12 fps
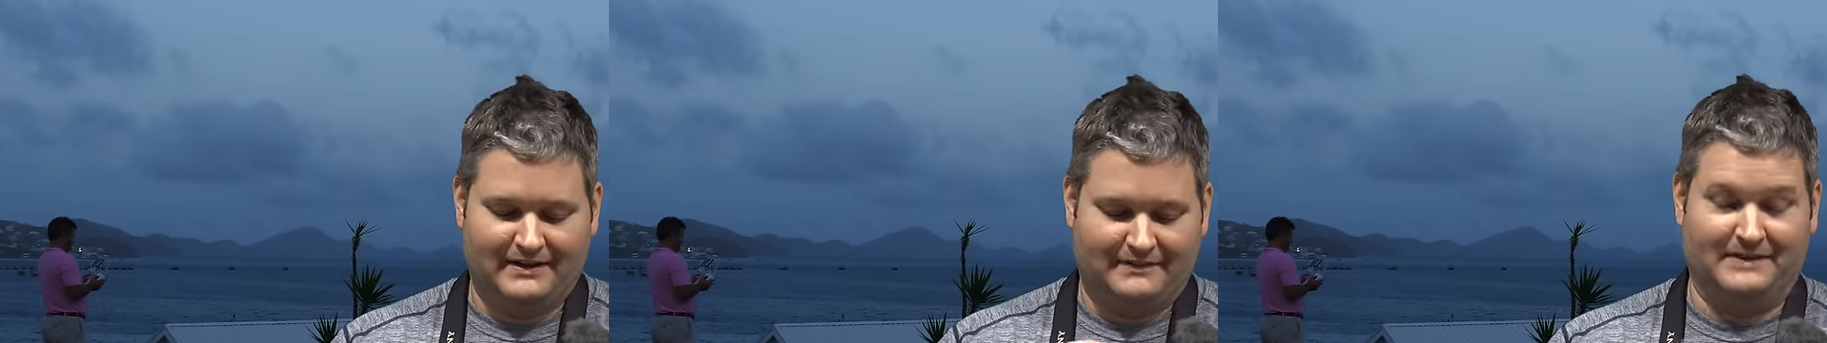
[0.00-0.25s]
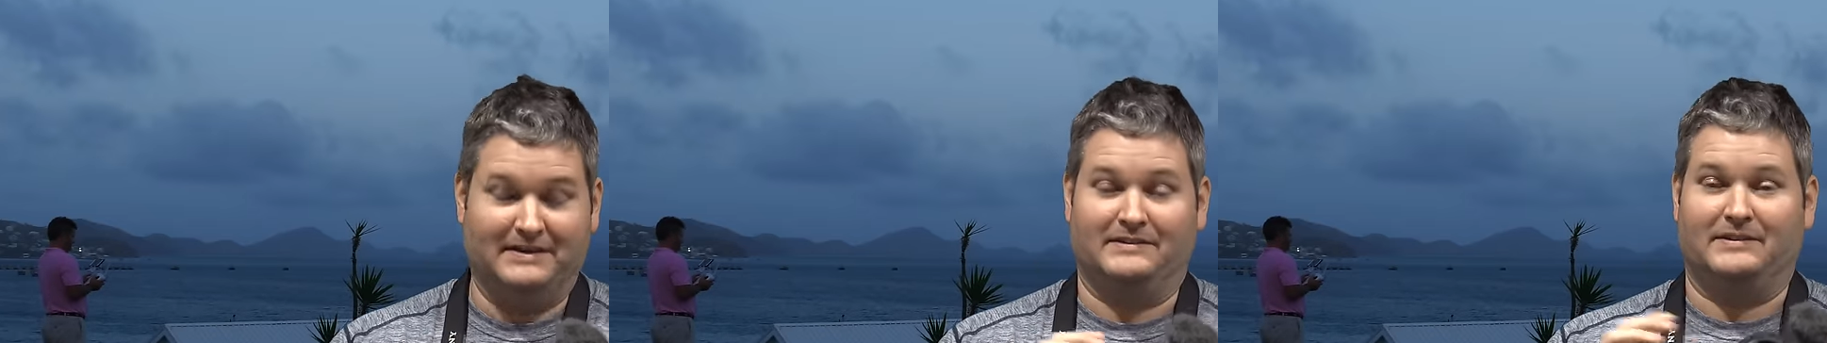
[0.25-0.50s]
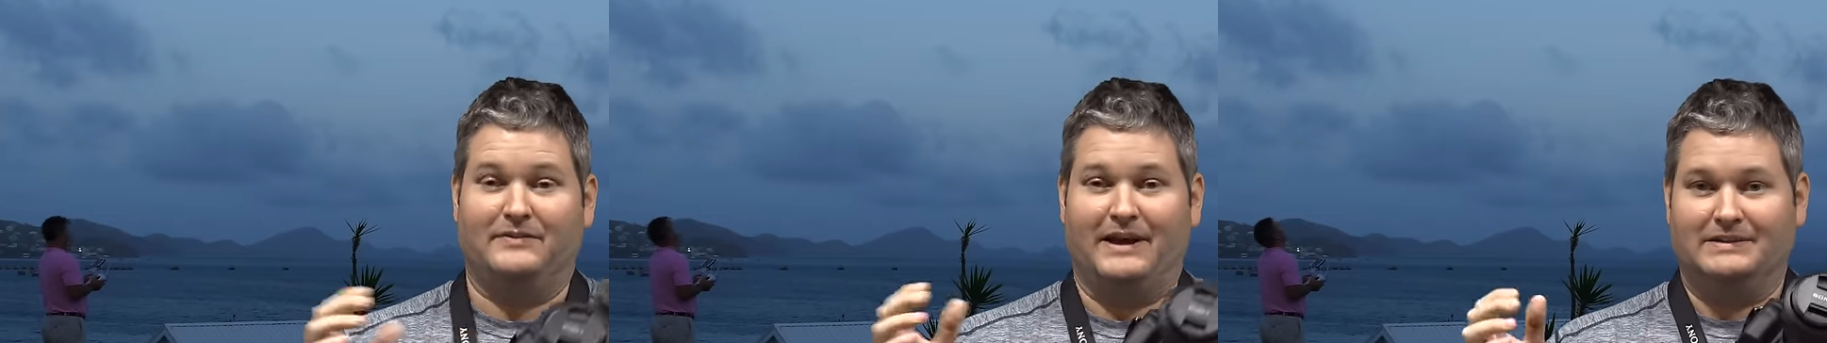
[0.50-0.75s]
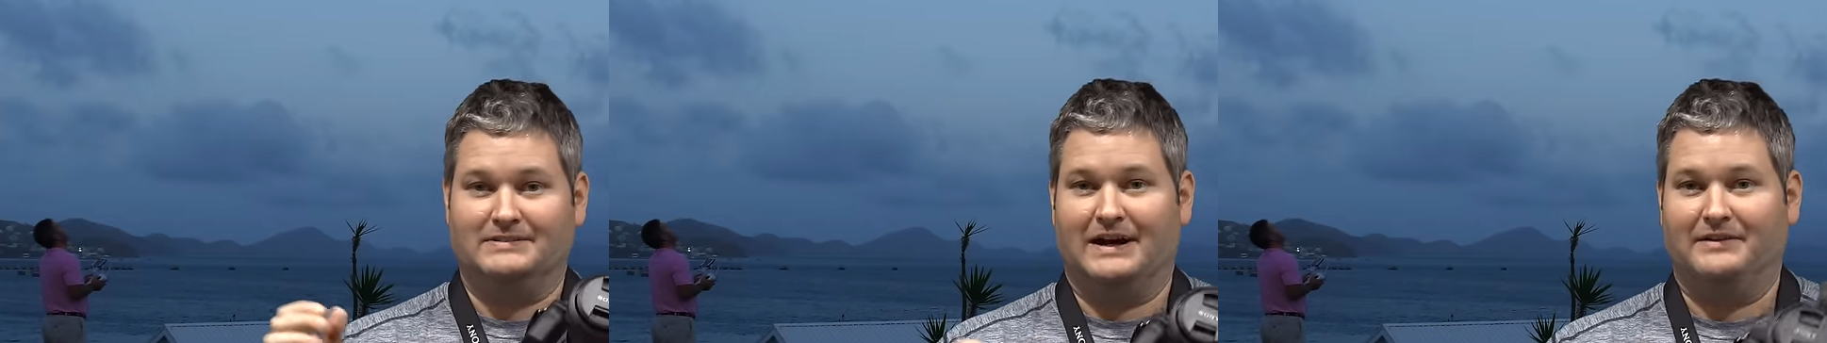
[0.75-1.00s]
The
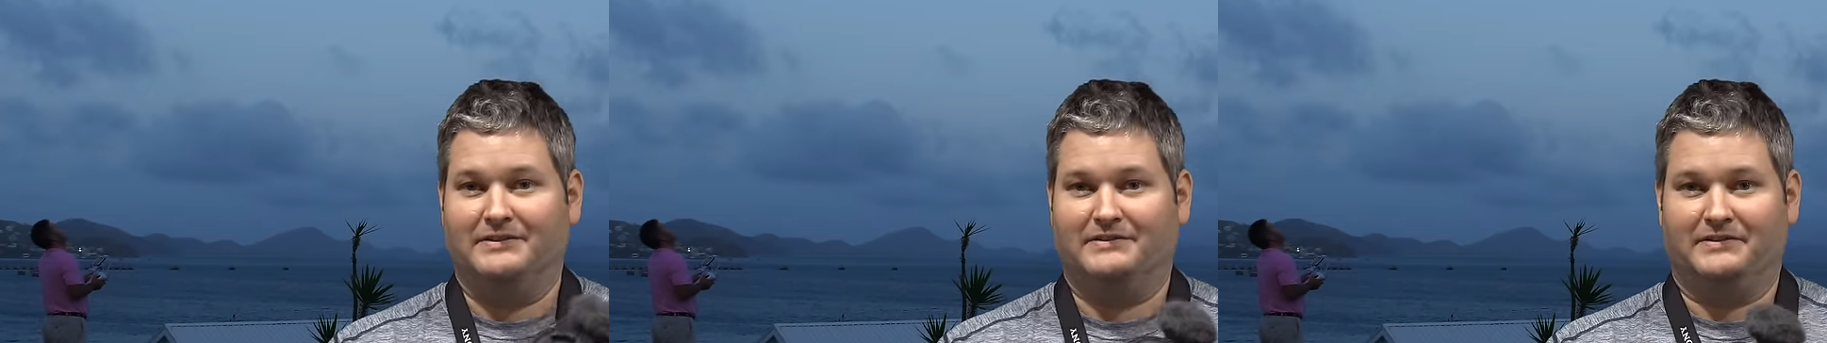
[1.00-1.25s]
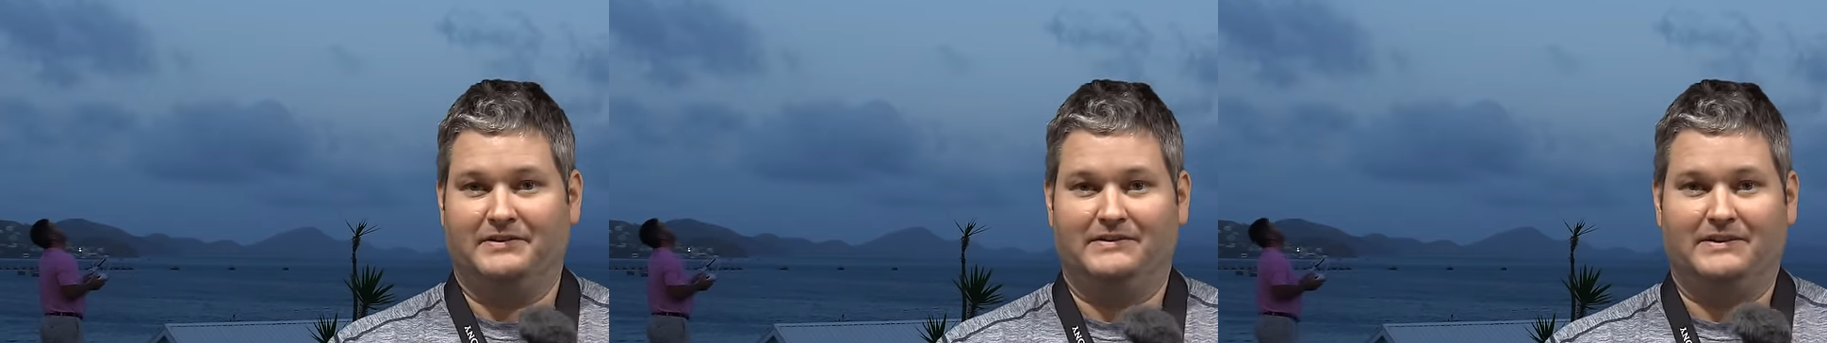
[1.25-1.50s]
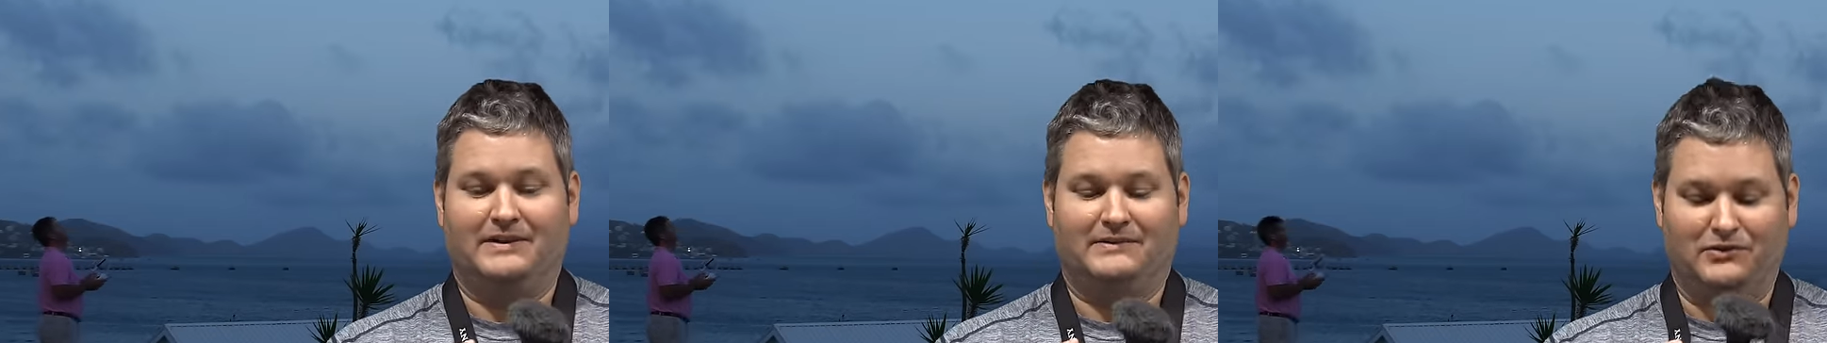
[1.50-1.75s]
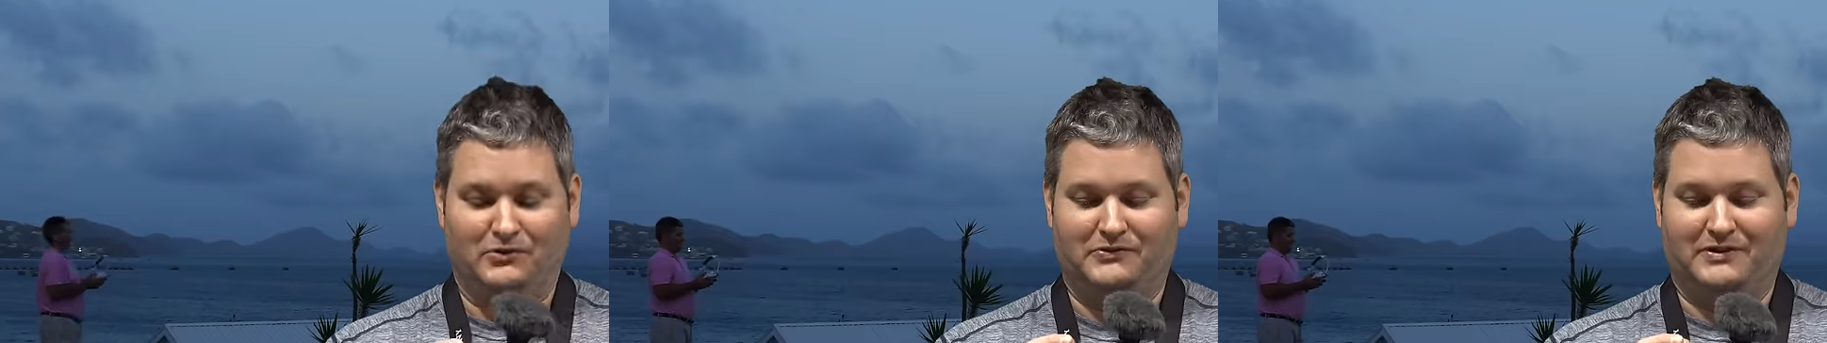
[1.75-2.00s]
disadvantage, obviously, is that
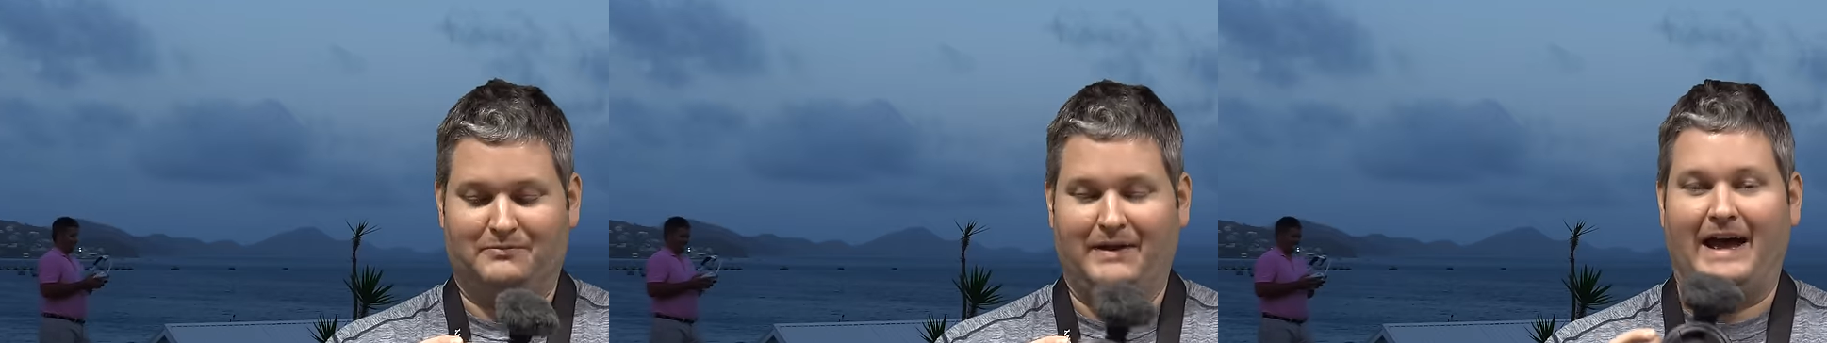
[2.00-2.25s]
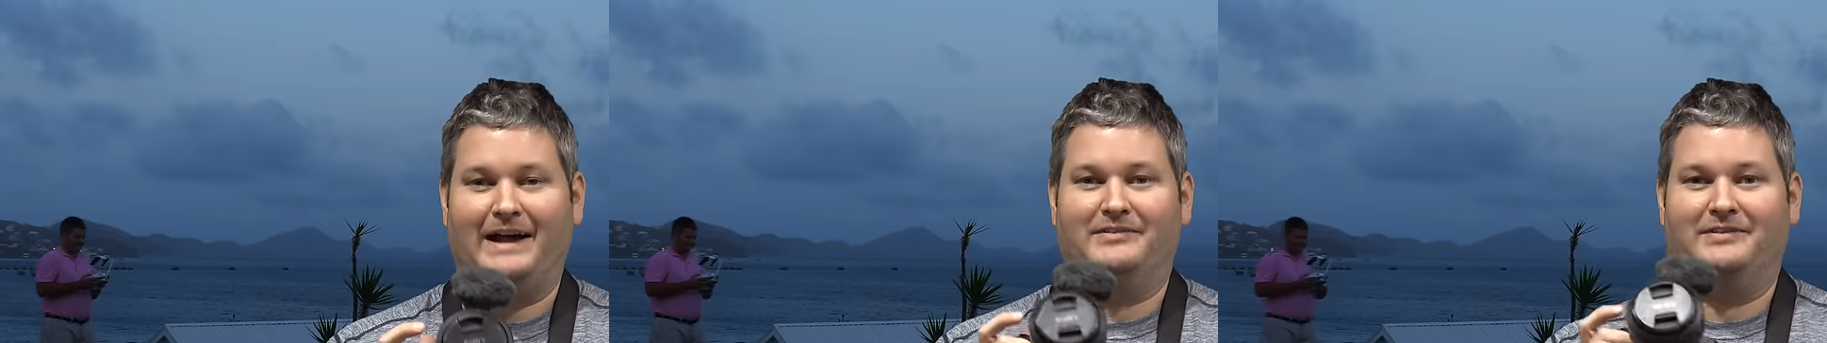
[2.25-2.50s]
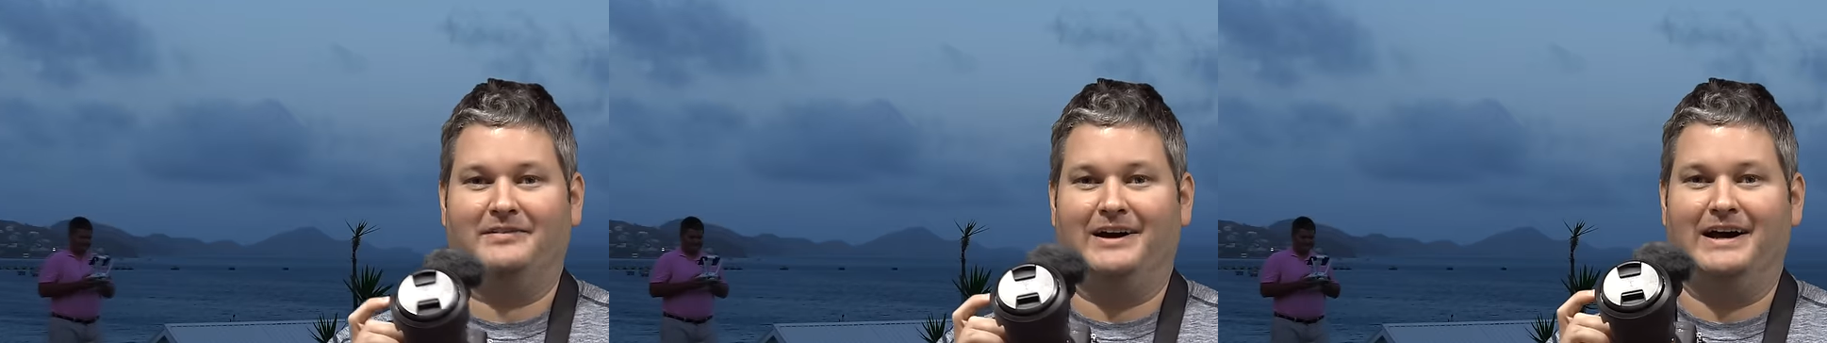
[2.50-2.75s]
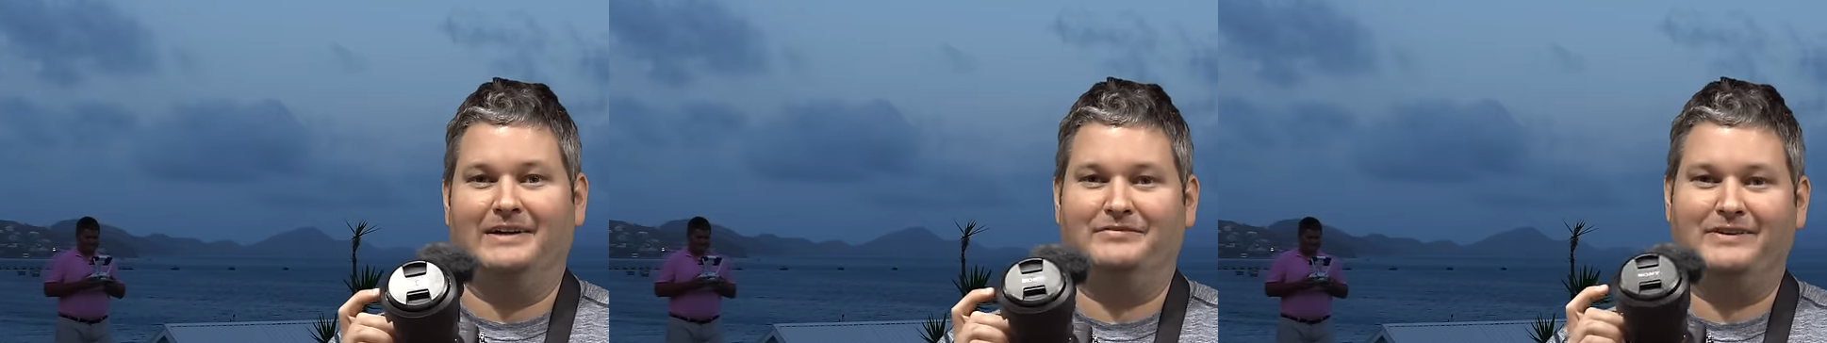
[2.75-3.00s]
it's using battery
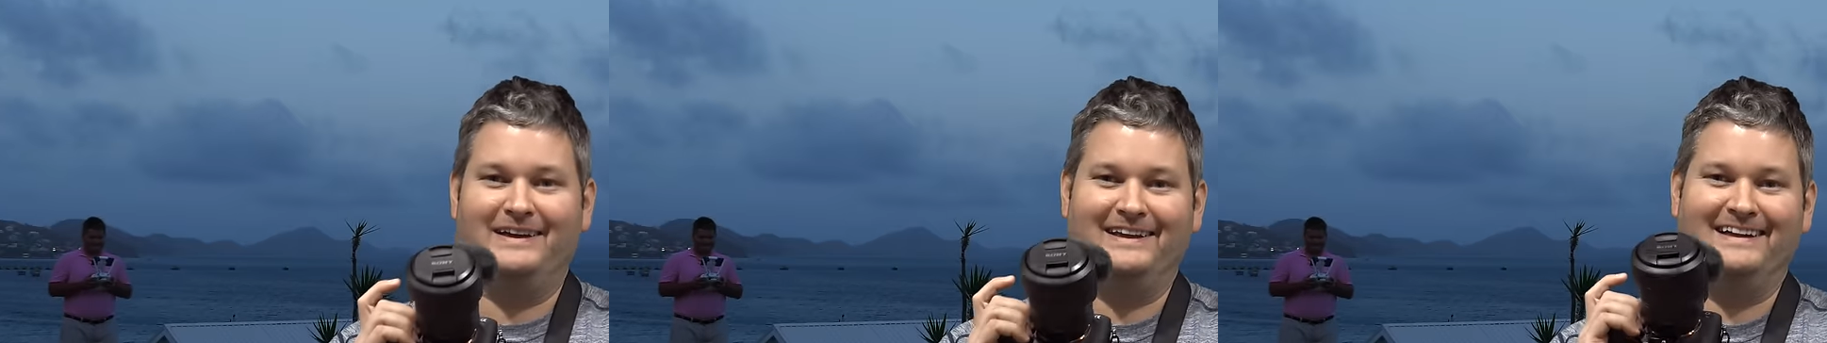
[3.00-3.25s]
life